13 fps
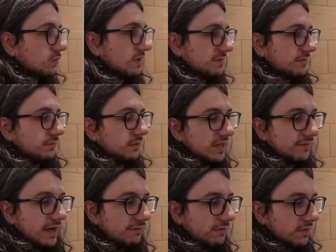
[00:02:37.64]
But what happens if we leave
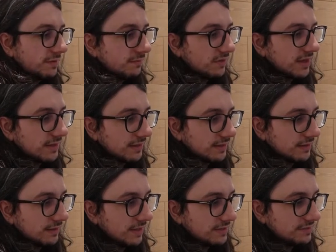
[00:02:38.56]
everything
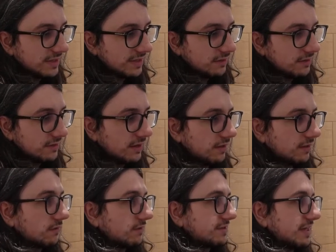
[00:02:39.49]
blank? Let's take a look at our
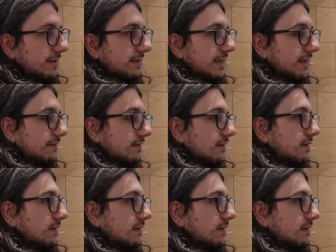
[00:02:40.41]
crontab again.